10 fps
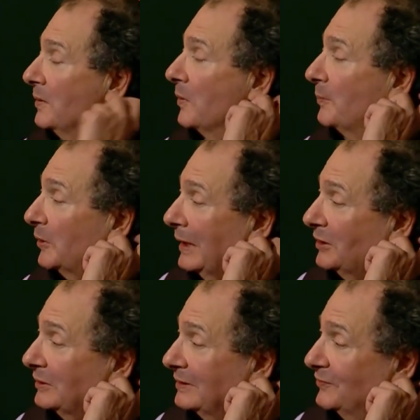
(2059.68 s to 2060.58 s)
look,
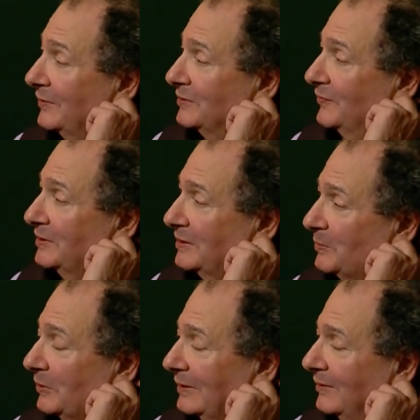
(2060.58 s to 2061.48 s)
protection is very
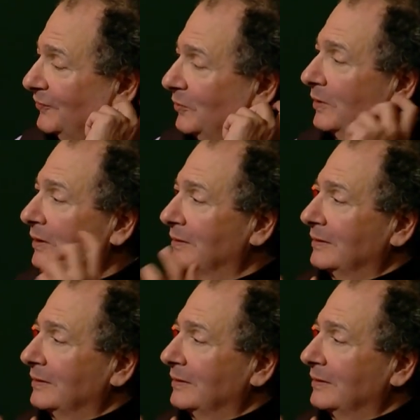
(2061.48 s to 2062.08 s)
simple. If you are